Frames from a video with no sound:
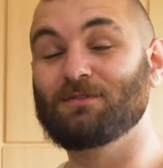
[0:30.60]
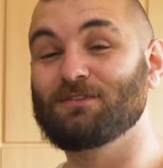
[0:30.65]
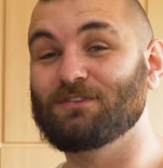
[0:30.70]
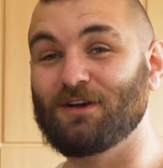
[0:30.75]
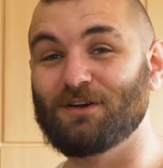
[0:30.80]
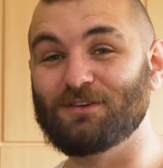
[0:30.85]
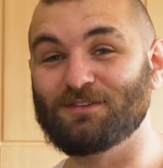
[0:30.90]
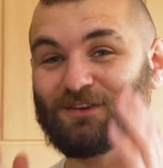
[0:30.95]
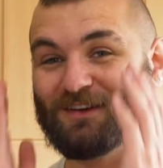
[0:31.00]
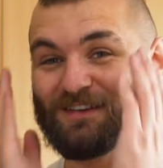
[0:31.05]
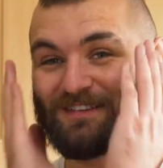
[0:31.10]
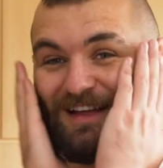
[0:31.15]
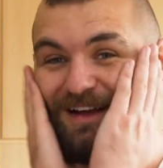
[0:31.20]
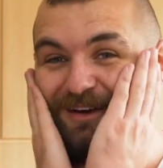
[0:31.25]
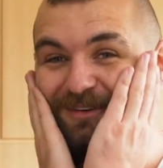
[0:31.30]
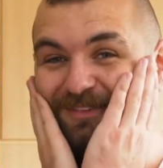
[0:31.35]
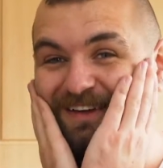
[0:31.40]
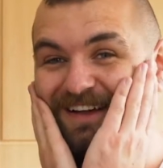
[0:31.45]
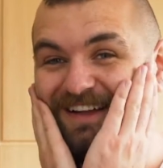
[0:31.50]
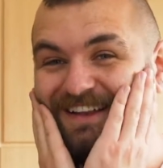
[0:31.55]
so stressed
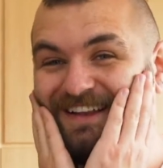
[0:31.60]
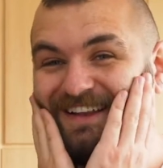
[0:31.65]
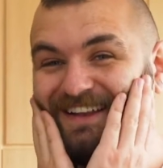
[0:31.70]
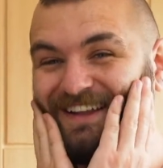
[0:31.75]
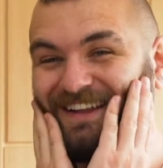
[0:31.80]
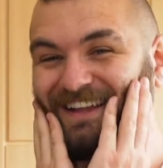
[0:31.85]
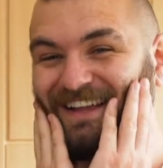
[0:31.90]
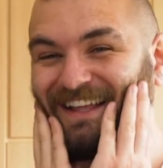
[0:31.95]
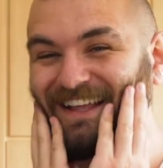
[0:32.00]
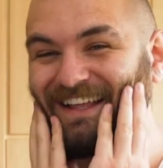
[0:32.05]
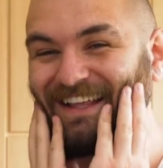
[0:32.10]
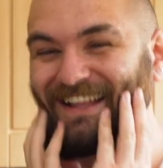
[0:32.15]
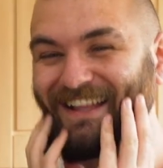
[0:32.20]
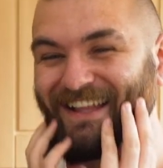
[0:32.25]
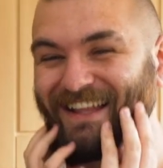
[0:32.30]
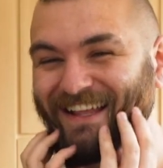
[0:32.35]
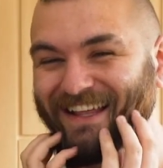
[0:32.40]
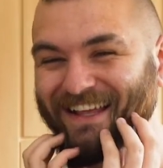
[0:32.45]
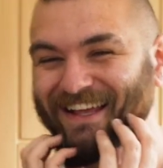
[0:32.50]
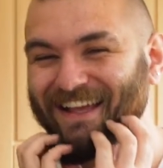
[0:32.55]
out, man.
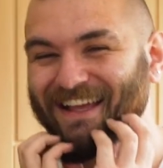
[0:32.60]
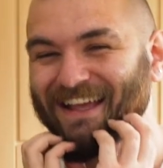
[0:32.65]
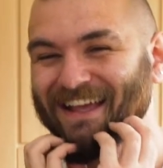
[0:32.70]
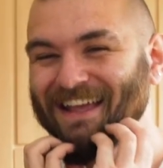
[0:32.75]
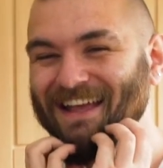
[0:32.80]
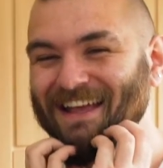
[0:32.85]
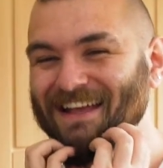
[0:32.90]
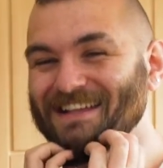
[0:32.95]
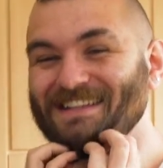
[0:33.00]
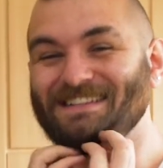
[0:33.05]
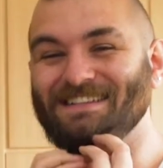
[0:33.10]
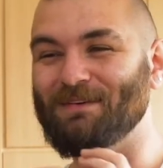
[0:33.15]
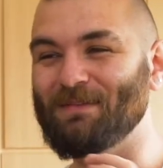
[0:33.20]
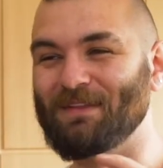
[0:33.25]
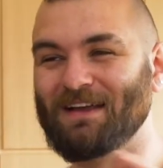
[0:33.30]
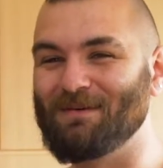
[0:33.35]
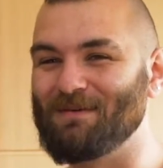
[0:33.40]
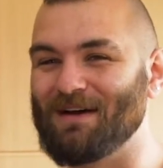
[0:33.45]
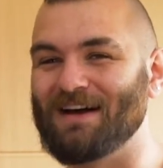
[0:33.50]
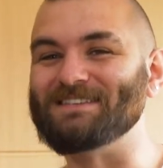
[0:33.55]

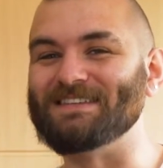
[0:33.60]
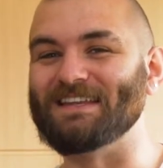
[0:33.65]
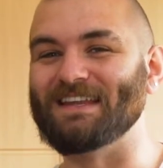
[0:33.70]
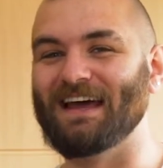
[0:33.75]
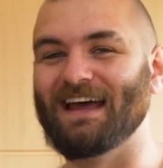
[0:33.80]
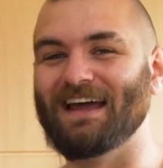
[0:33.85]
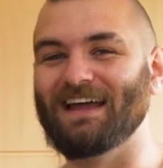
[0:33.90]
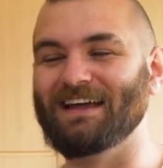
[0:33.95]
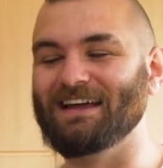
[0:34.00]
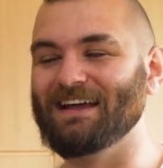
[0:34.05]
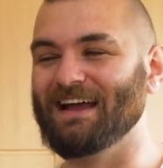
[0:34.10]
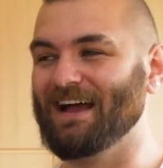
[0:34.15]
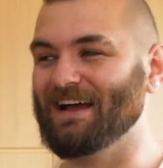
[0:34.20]
Something about today